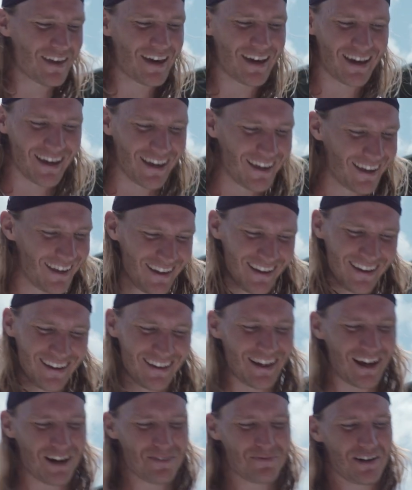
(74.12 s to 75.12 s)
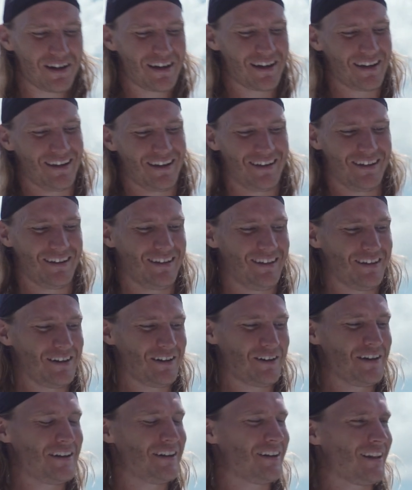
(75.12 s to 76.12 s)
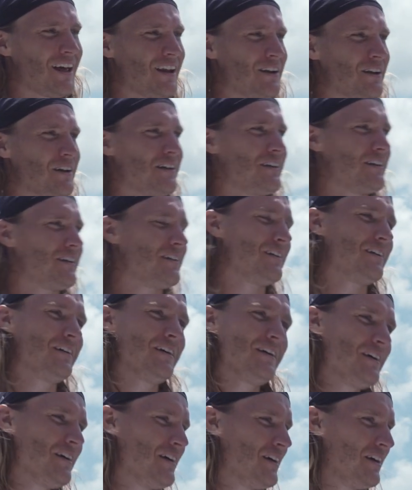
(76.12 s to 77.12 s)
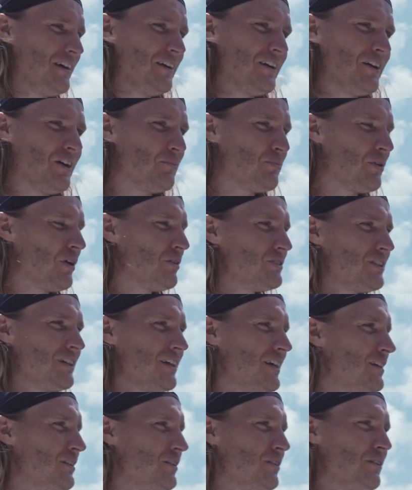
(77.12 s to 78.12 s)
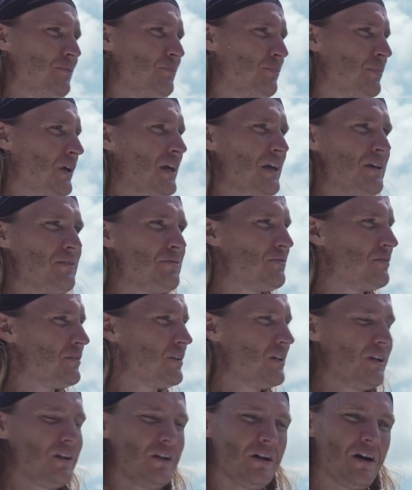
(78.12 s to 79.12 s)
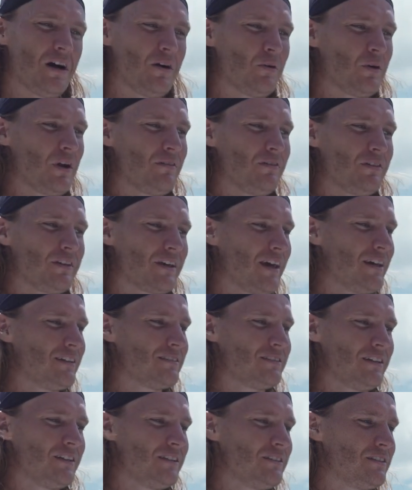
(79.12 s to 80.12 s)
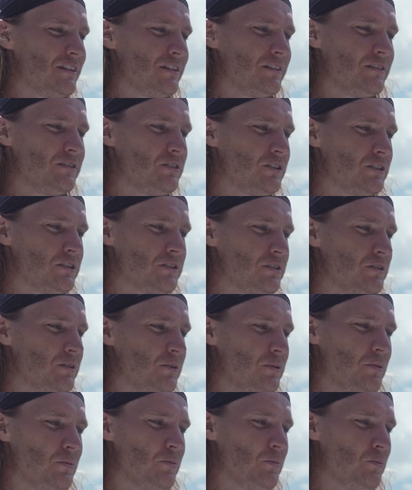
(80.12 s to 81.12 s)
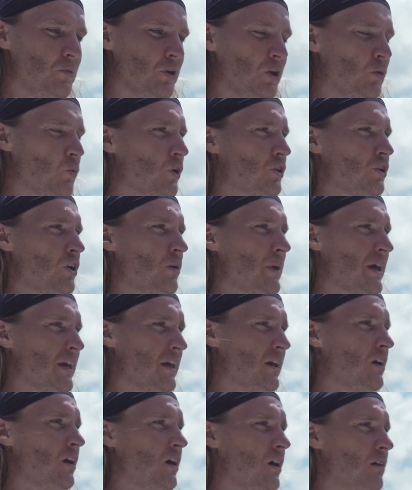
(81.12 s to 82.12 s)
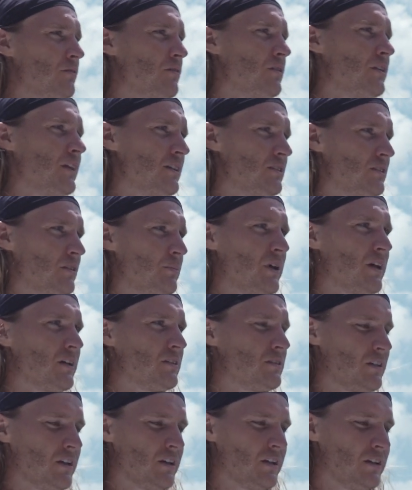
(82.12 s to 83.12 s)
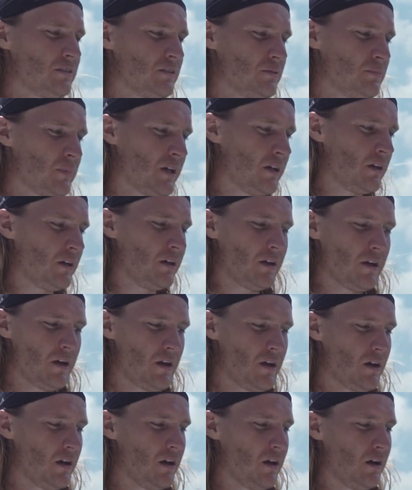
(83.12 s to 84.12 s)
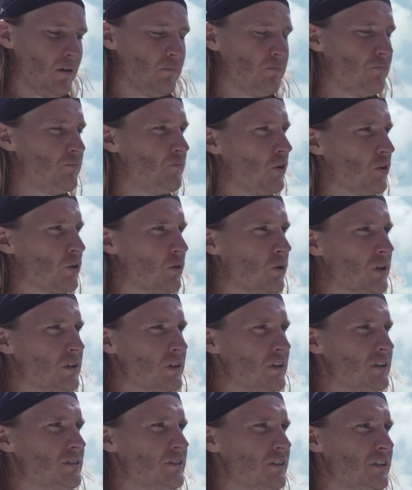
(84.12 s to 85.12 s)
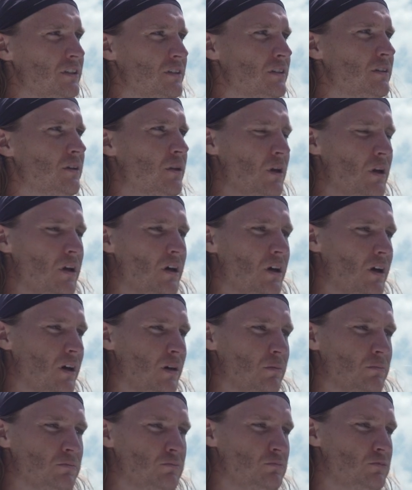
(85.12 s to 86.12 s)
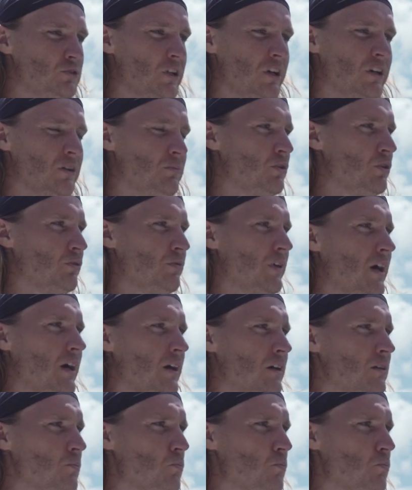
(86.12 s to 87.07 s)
that. No, I probably, you know, eating a lot of, you know, protein, beef, whatever the case is, and just really working on my get off. That's the biggest thing, is my foot quickness, and trying to improve that.